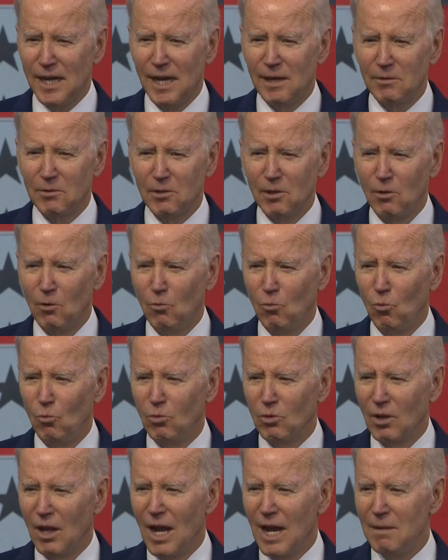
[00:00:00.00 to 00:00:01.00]
down and we'll
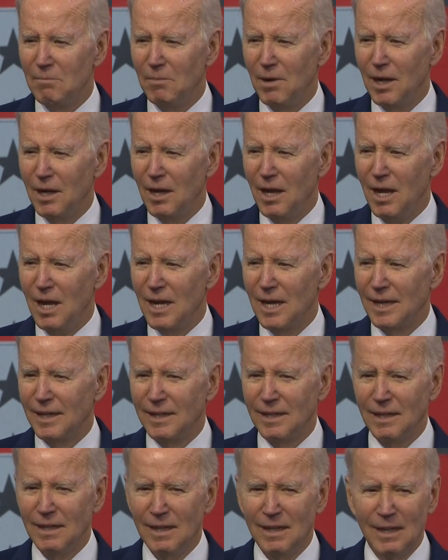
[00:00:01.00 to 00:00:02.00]
go line by line
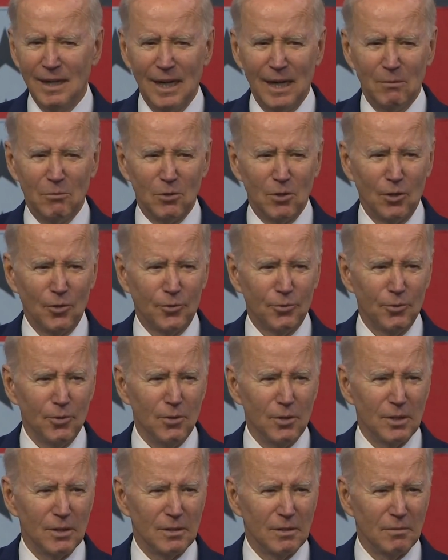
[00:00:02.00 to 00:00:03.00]
and we'll go
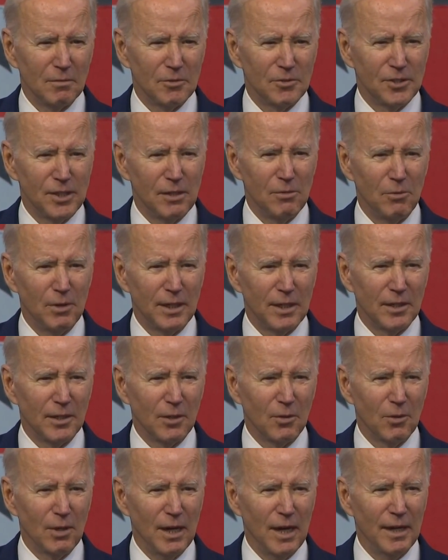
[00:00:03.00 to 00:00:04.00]
through it and see if we can
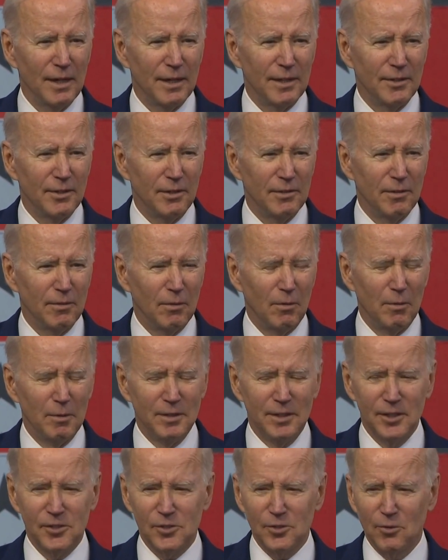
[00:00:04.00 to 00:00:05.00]
agree on and what
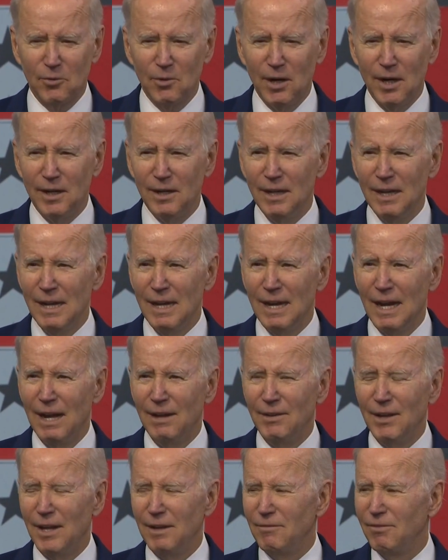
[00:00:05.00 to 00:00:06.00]
we disagree on
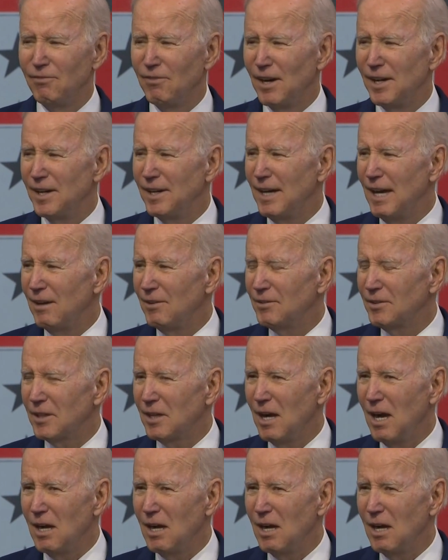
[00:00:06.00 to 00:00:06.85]
and then fight it out in the